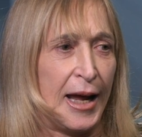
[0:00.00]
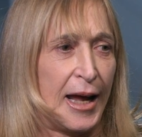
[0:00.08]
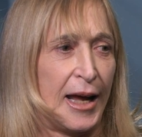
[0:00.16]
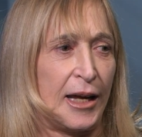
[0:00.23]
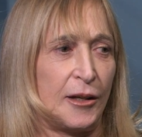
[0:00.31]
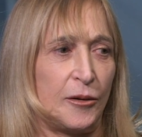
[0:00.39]

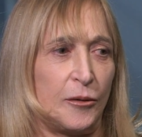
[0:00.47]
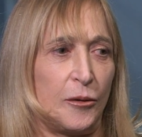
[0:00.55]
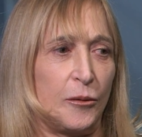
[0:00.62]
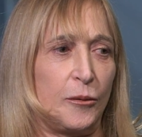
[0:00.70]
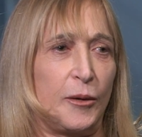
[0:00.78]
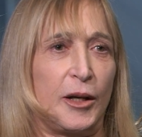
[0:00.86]
And
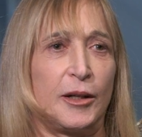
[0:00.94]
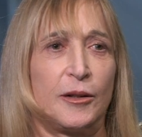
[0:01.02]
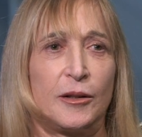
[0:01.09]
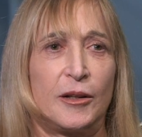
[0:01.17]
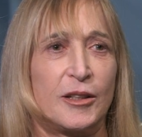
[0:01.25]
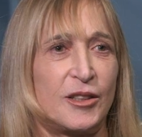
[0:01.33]

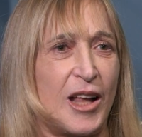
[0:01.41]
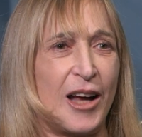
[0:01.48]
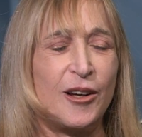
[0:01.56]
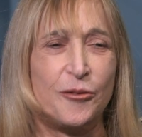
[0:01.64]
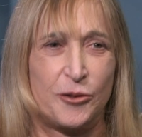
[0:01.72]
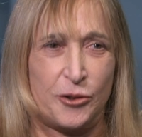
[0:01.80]
when there's
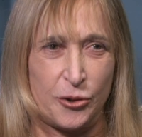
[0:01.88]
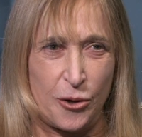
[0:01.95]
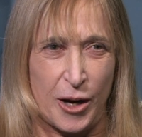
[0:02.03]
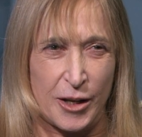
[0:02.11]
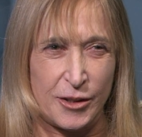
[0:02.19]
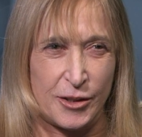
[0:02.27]
lack of
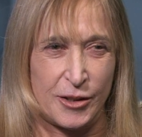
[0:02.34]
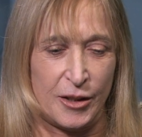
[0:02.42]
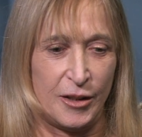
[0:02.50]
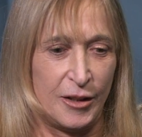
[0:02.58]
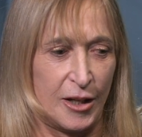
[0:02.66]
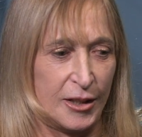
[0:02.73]
choice,
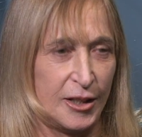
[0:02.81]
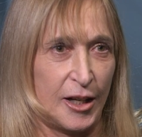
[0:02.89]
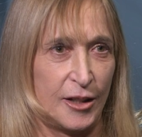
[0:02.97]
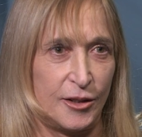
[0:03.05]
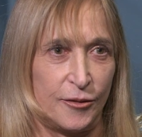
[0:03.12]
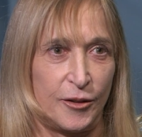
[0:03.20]
that
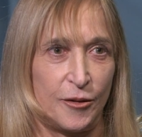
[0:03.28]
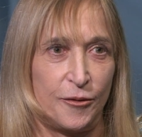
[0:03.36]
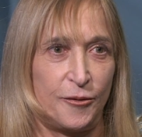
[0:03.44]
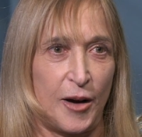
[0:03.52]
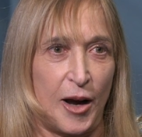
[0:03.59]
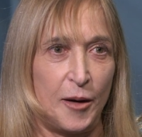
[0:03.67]
sense of
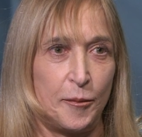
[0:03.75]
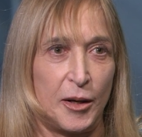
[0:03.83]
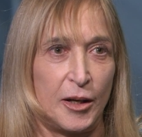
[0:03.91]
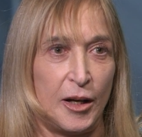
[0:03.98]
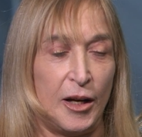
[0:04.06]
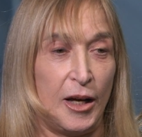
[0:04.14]

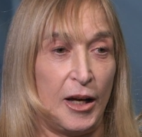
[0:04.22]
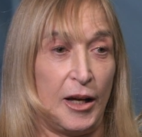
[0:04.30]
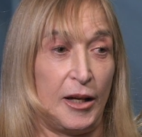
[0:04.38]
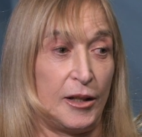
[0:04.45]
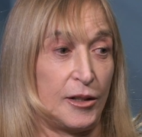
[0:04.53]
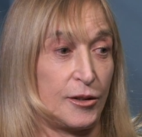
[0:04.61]
confinement
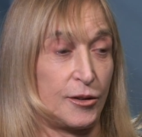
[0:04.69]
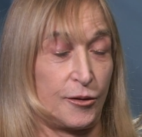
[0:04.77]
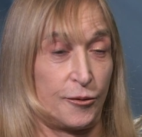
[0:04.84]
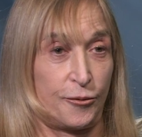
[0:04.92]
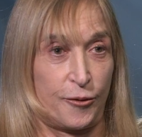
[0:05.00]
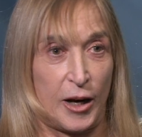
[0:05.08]
is
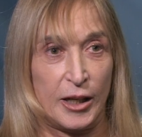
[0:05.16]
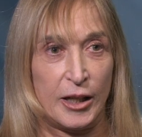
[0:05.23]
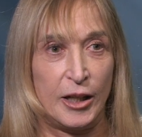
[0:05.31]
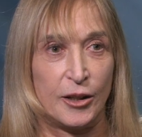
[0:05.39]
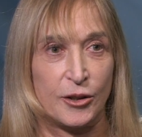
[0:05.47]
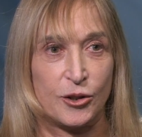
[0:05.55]

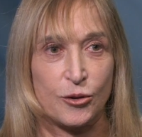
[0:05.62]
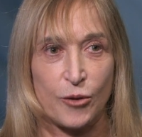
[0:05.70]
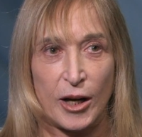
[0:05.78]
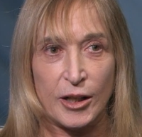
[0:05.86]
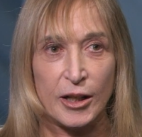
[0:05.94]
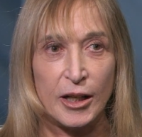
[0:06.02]
frightening, it's
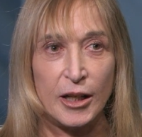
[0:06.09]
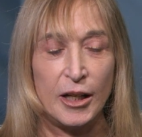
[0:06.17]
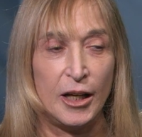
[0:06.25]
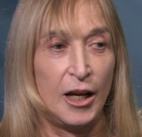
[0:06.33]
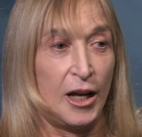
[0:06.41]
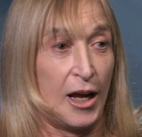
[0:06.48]
threatening,
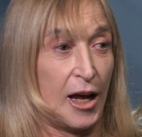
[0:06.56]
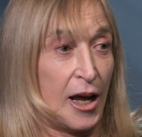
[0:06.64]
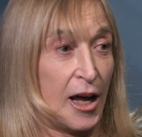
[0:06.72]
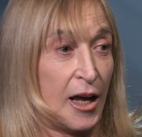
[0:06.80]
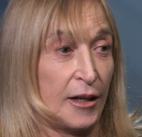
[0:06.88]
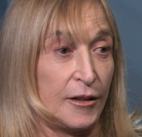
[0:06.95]

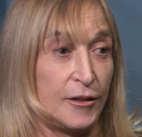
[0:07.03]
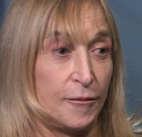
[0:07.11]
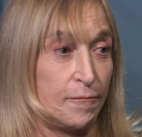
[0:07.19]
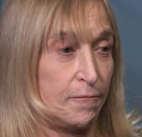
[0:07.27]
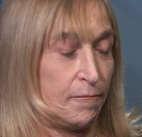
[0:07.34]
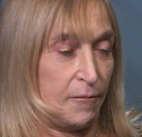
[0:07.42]
and
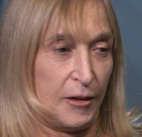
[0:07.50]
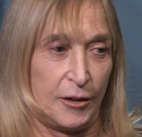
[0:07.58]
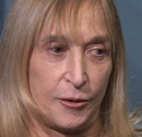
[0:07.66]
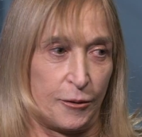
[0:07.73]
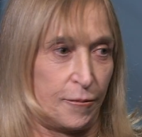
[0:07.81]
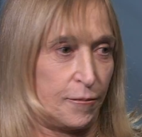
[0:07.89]

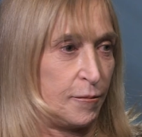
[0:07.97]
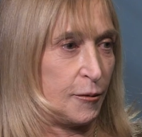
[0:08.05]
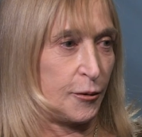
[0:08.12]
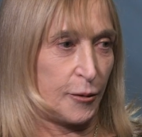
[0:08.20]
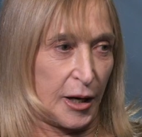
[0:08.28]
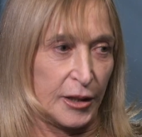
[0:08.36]
it
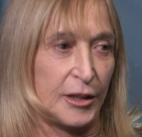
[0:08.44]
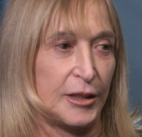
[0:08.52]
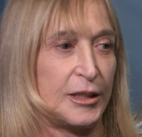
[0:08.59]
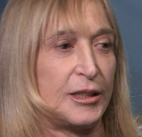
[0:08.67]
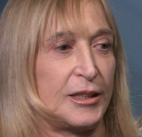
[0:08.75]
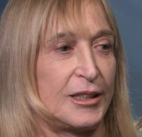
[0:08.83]

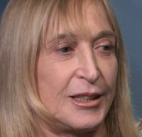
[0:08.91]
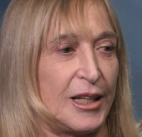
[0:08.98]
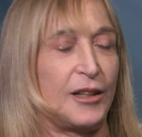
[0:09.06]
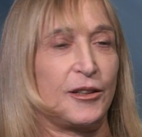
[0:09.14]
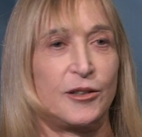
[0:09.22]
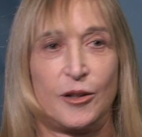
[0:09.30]
threatens the
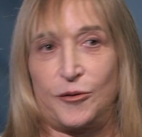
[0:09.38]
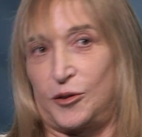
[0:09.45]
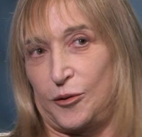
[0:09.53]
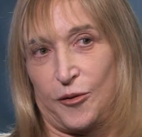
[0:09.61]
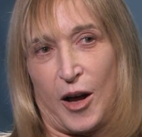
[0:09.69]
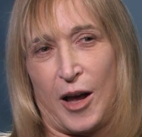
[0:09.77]
sense of
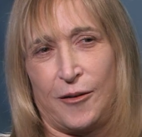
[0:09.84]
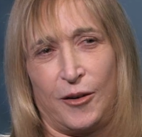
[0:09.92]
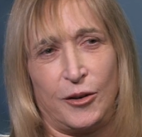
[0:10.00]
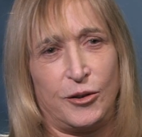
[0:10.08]
survival.